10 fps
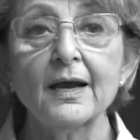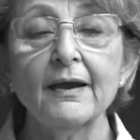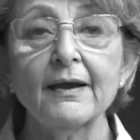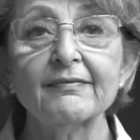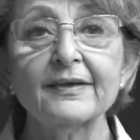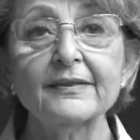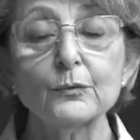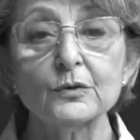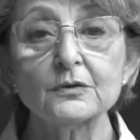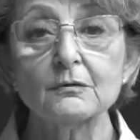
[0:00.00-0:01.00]
and then there
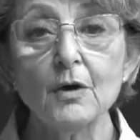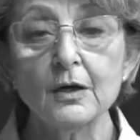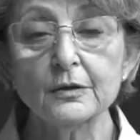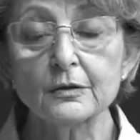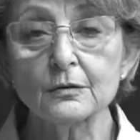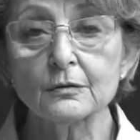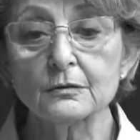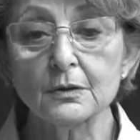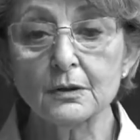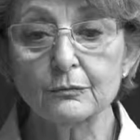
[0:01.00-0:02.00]
were the longer
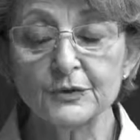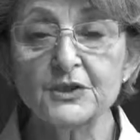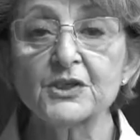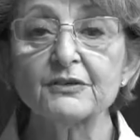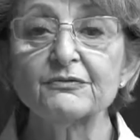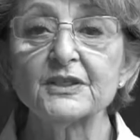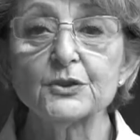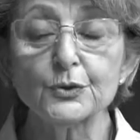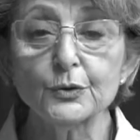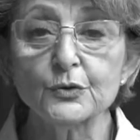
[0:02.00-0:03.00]
reaching
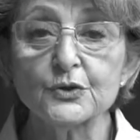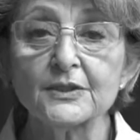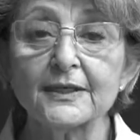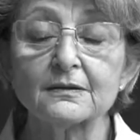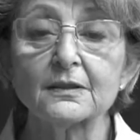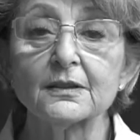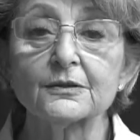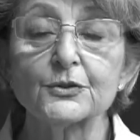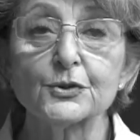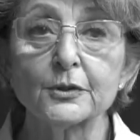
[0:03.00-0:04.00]
V2s that
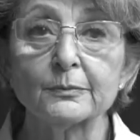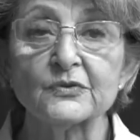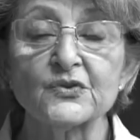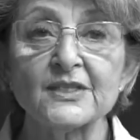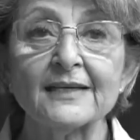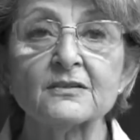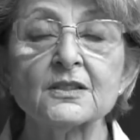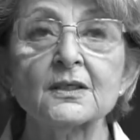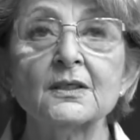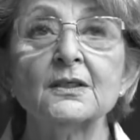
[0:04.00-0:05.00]
the Germans
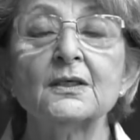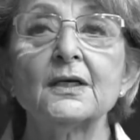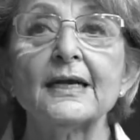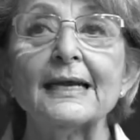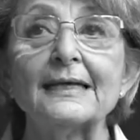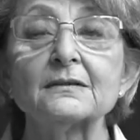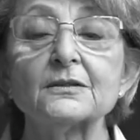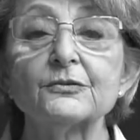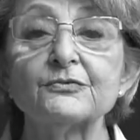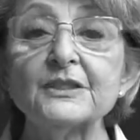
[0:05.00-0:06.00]
sent.
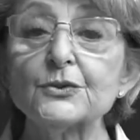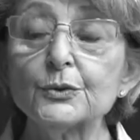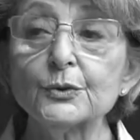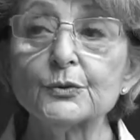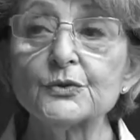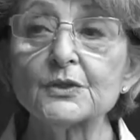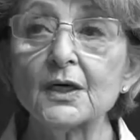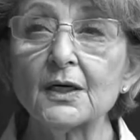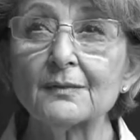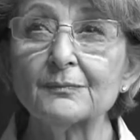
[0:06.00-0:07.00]
And the V2s,
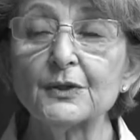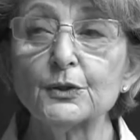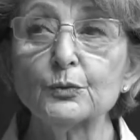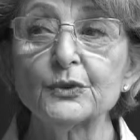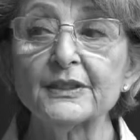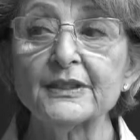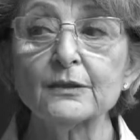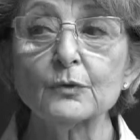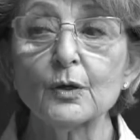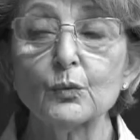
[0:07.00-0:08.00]
you would
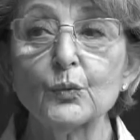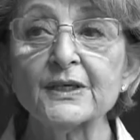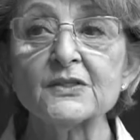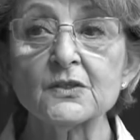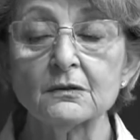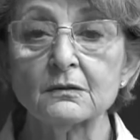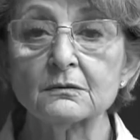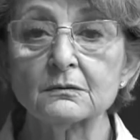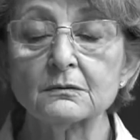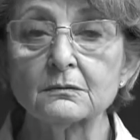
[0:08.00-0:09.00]
hear a whistle
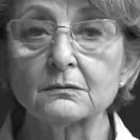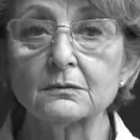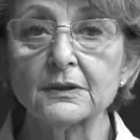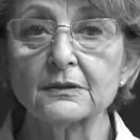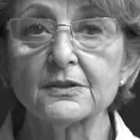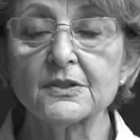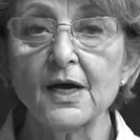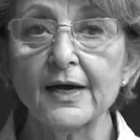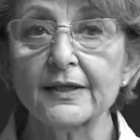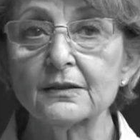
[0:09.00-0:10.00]
in the
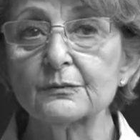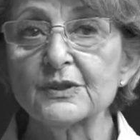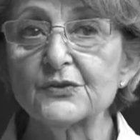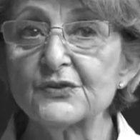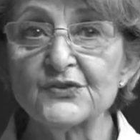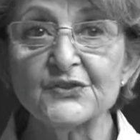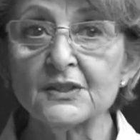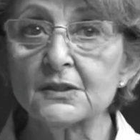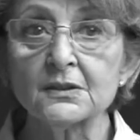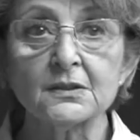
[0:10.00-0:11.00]
sky. It was
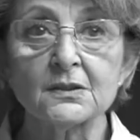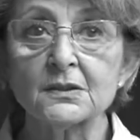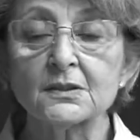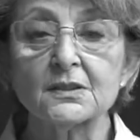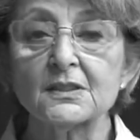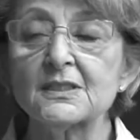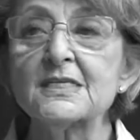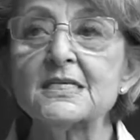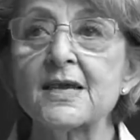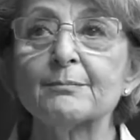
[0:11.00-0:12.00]

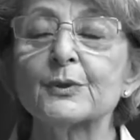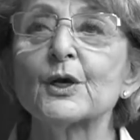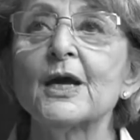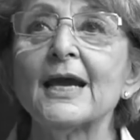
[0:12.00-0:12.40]
Z number.